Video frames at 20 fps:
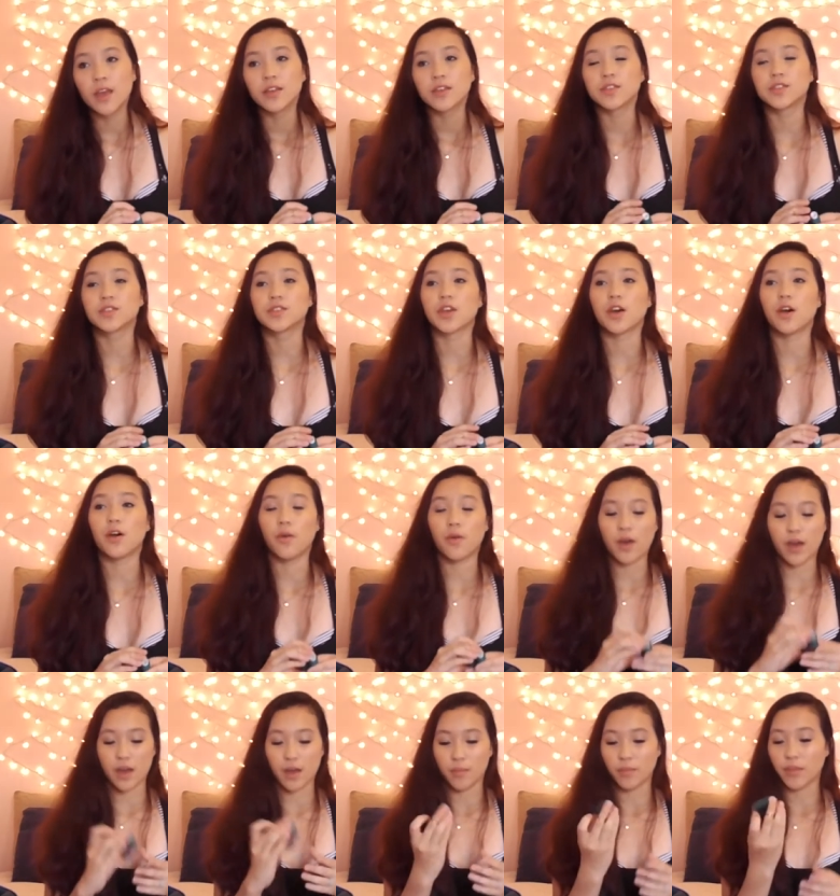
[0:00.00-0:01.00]
So
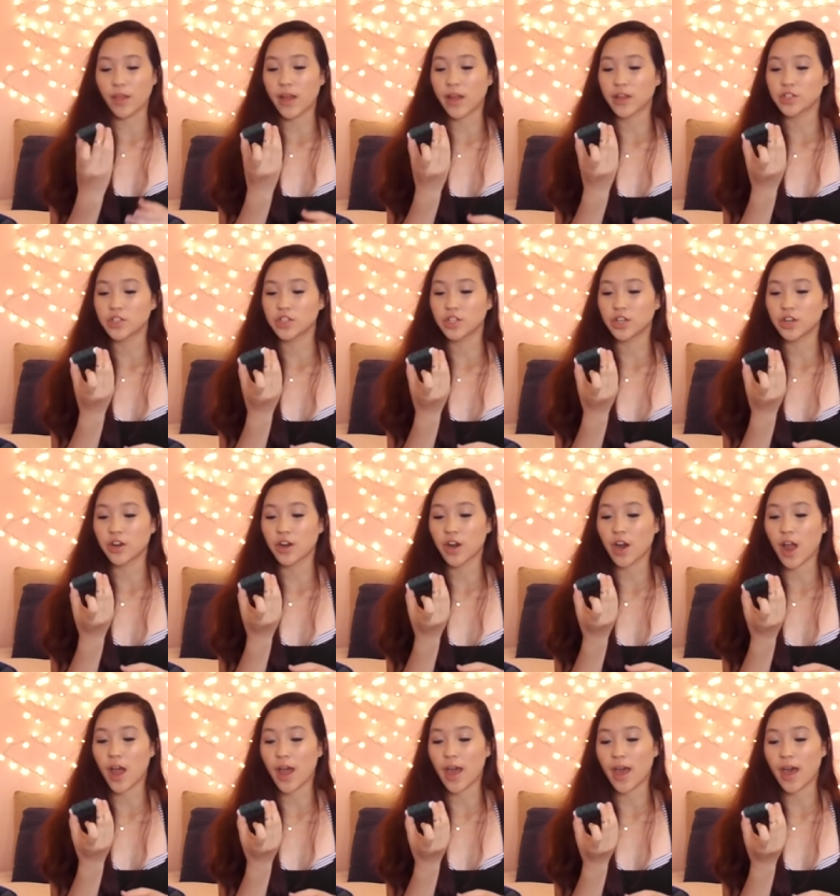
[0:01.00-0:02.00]
um, last
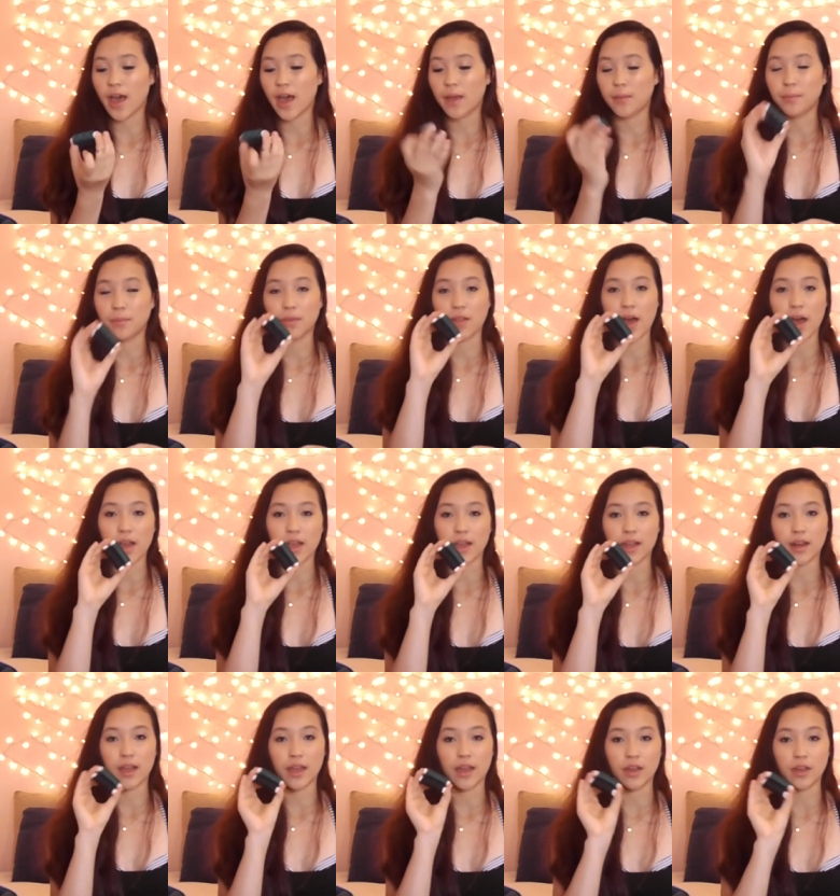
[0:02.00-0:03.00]
year I had black
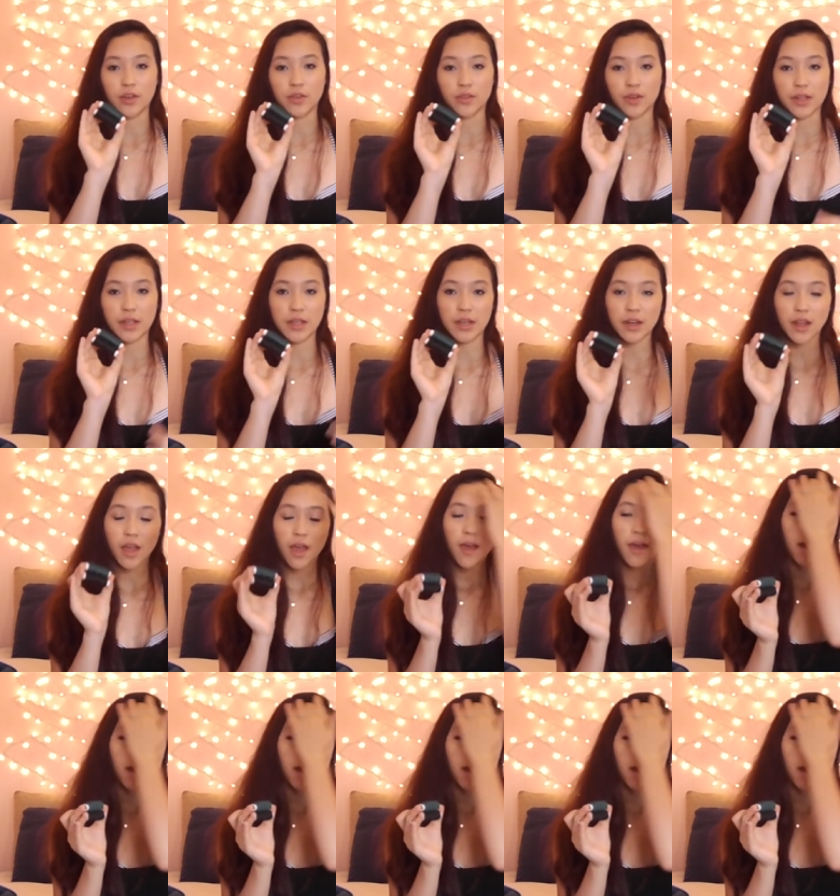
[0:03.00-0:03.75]
and I had green